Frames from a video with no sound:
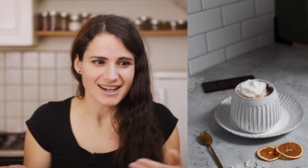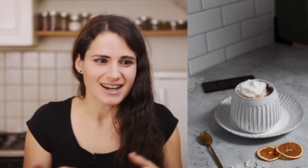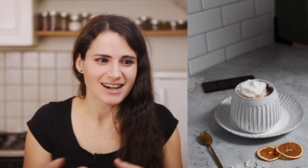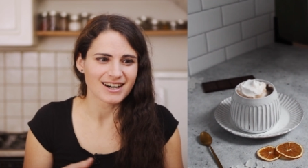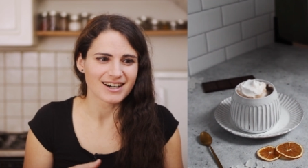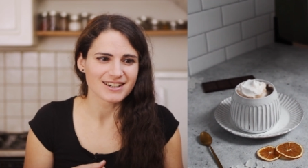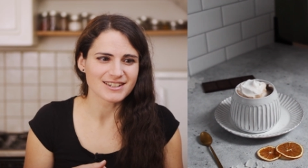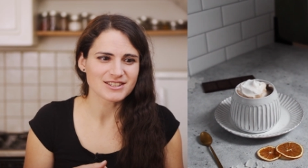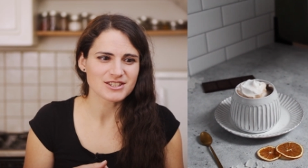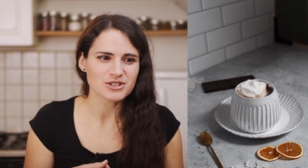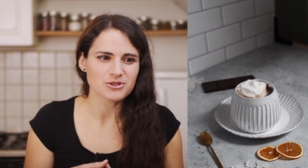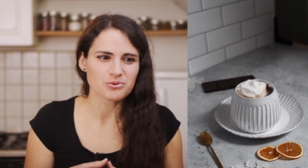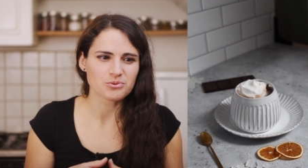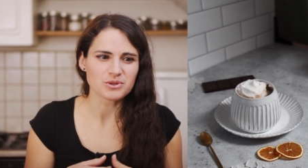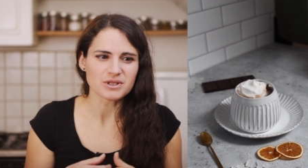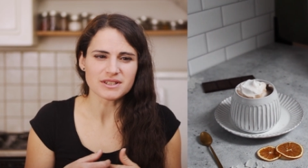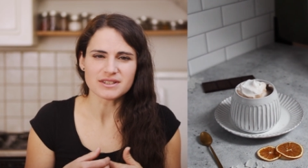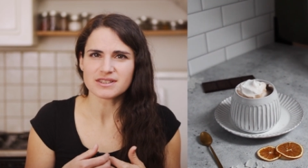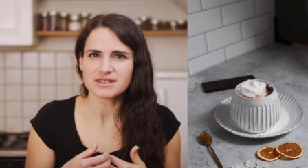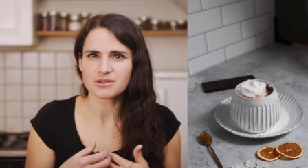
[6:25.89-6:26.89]
Uh, it's
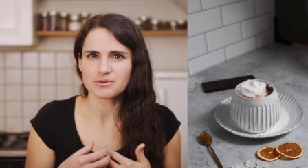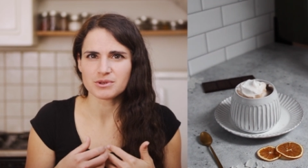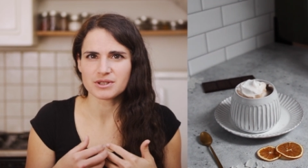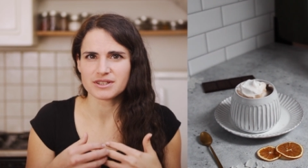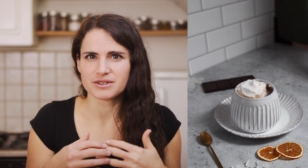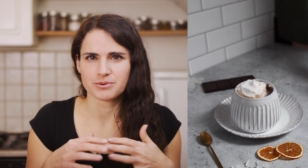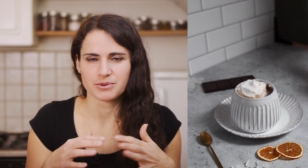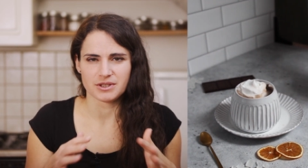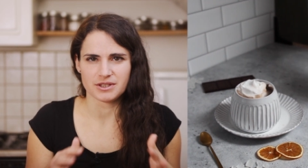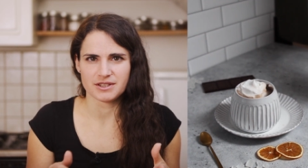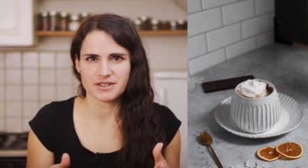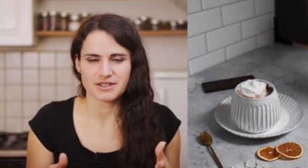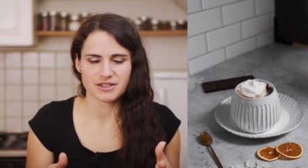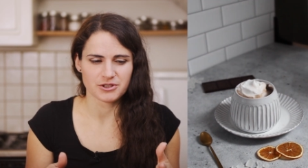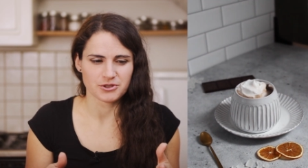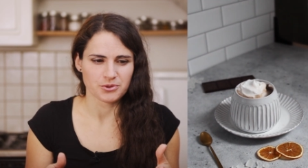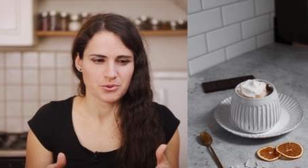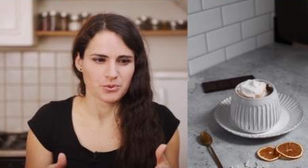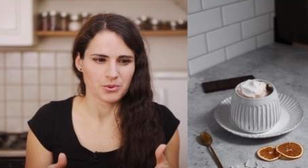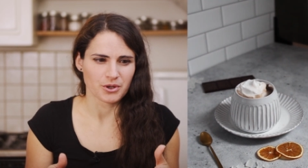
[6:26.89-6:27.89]
really, really easy
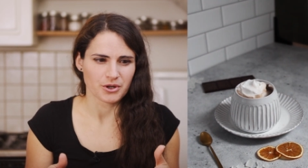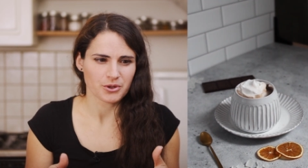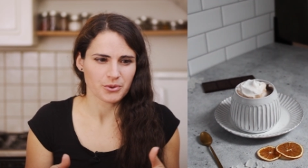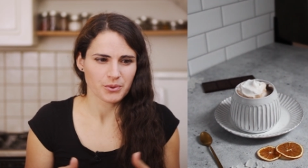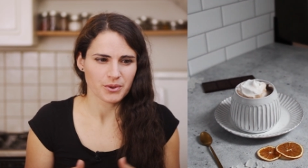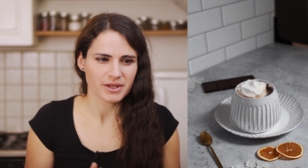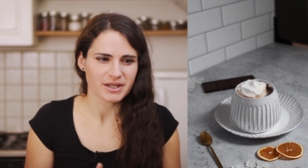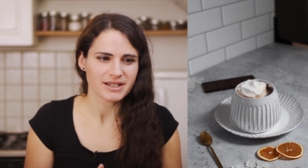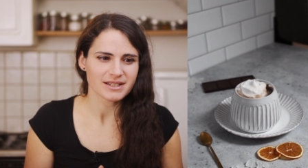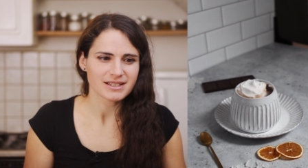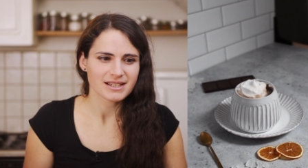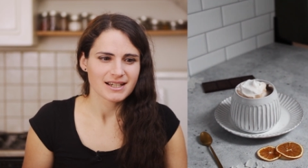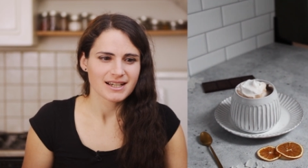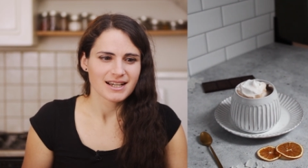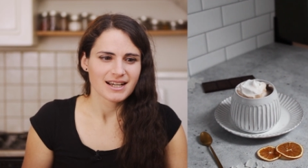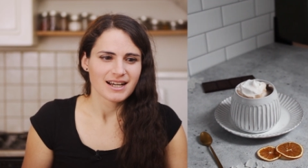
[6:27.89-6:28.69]
to work with it.